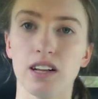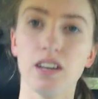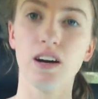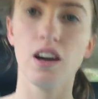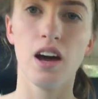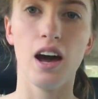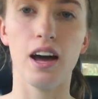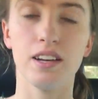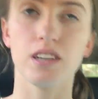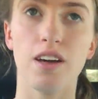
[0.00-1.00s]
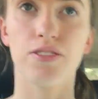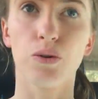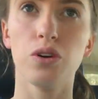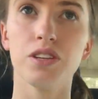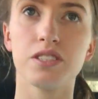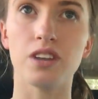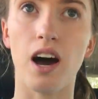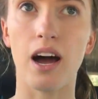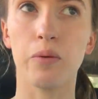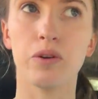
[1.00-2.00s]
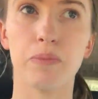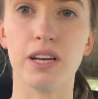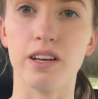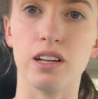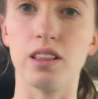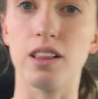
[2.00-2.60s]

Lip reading: of color, and I thought the dye would be